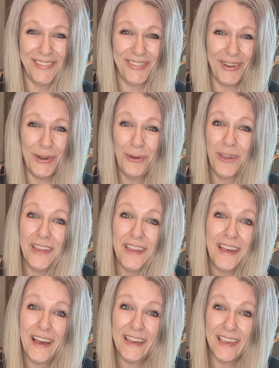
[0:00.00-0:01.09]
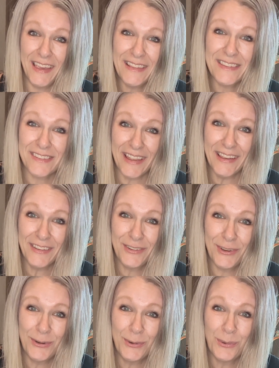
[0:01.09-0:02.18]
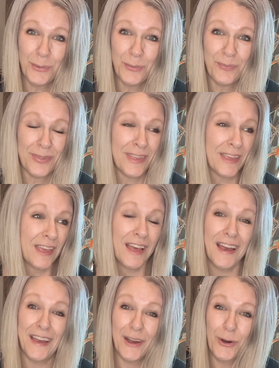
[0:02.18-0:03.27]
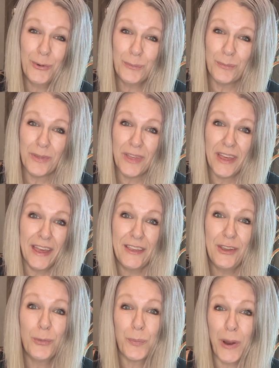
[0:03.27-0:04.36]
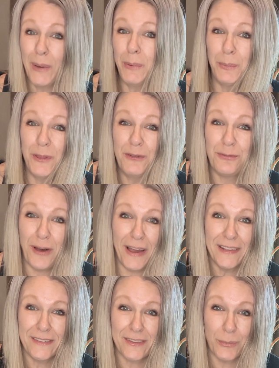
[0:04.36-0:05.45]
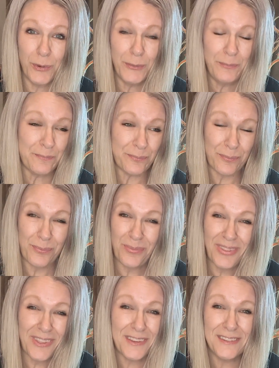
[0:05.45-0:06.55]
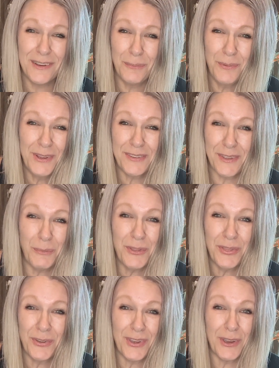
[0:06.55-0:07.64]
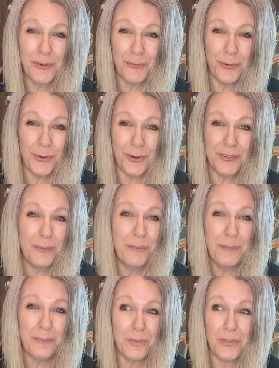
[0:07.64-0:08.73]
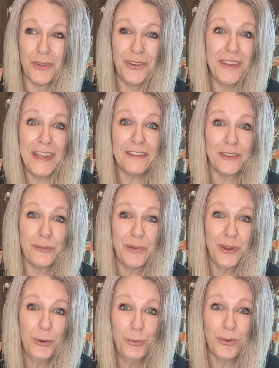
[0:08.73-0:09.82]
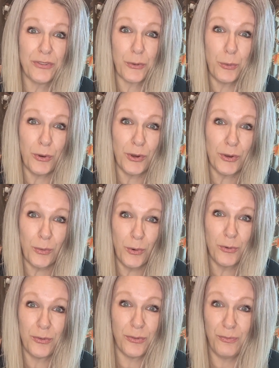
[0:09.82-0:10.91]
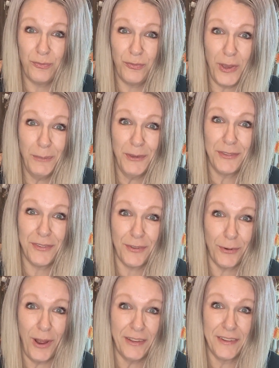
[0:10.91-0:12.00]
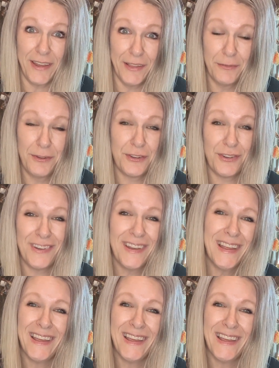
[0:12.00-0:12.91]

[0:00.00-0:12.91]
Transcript: So I can't stand you. I hope you'll probably find someone, simply someone looking for to to date someone who was quote unquote famous or on television.